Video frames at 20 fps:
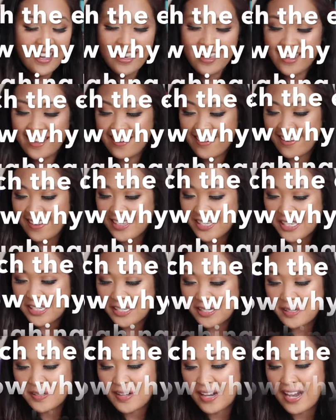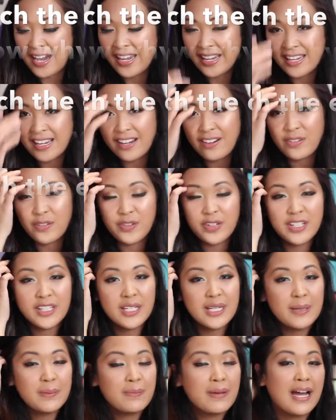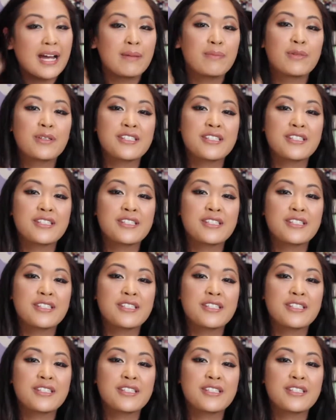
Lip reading: And also I get really bad